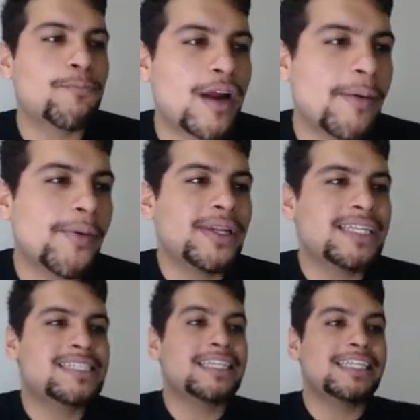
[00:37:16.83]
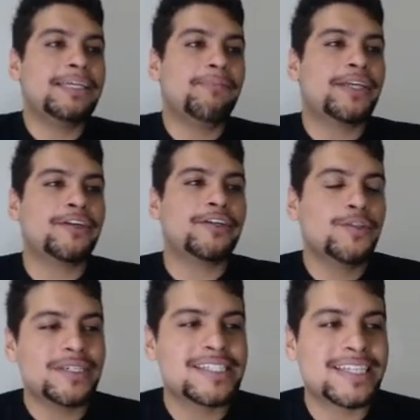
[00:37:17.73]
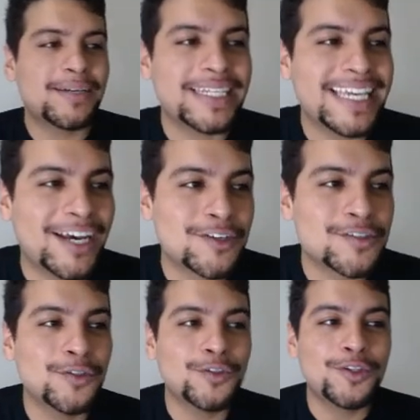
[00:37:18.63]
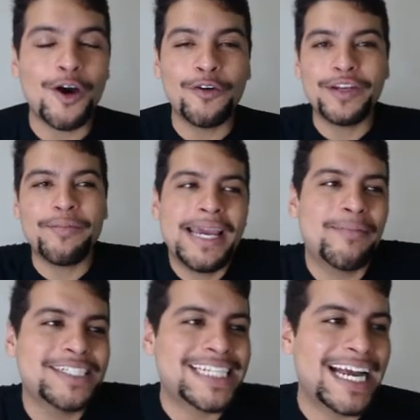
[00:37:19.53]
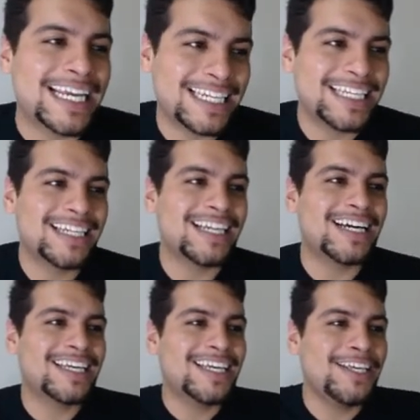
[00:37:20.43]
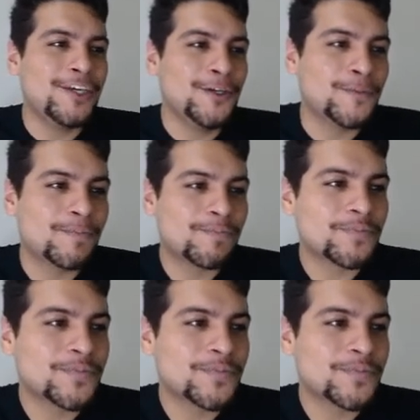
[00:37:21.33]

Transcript: probably sleeping or doing something else. You don't remember, Jaini? Lucky you